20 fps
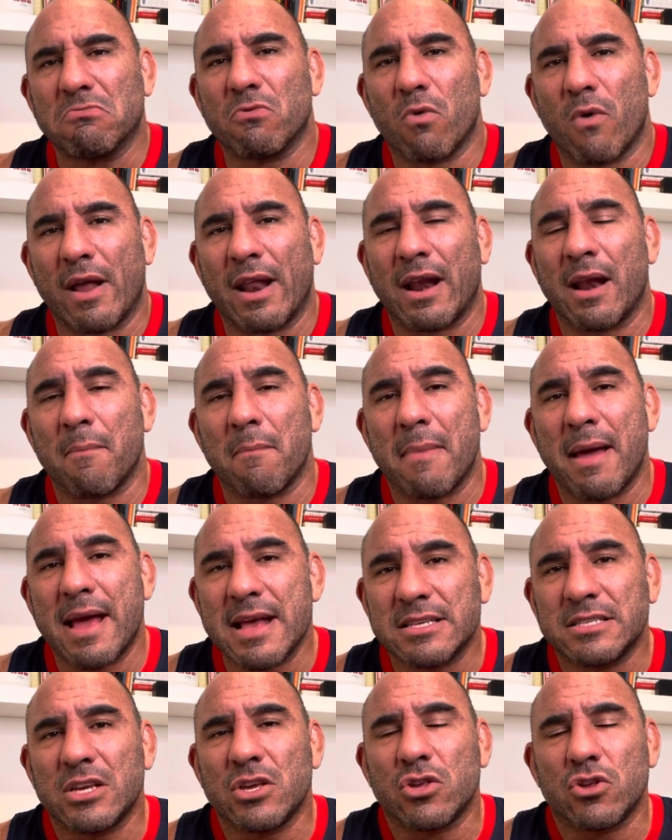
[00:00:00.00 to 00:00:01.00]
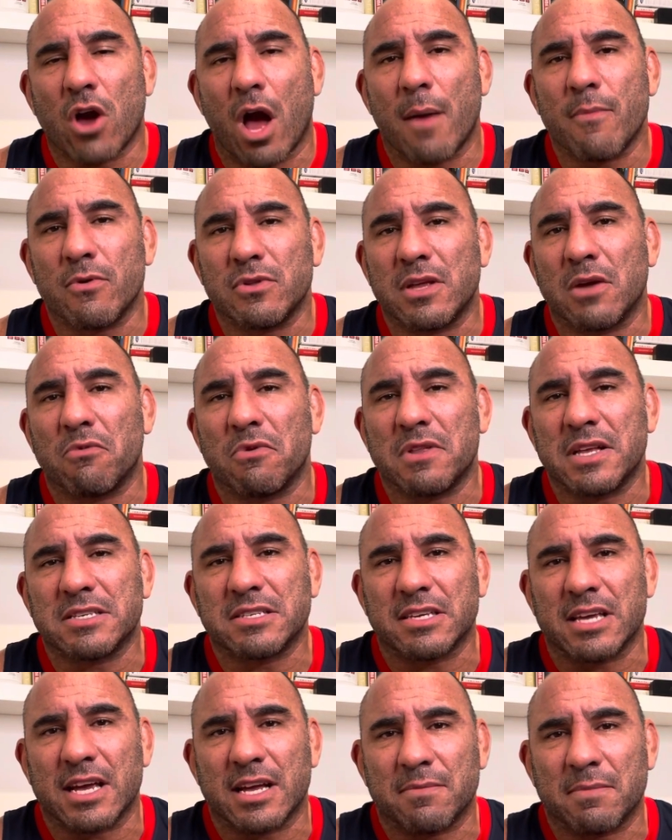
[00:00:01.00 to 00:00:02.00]
What an amazing job you did with this
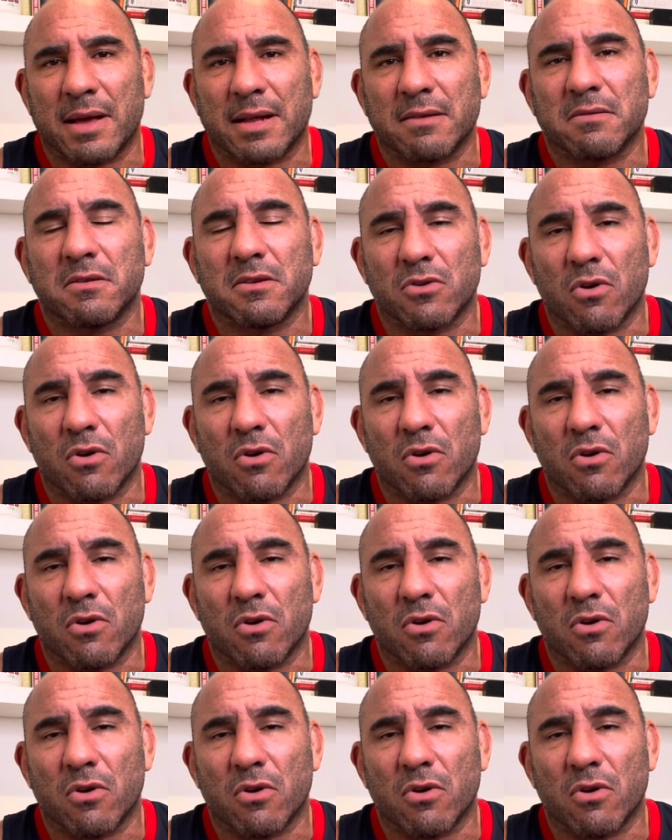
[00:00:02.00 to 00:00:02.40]
kid, man.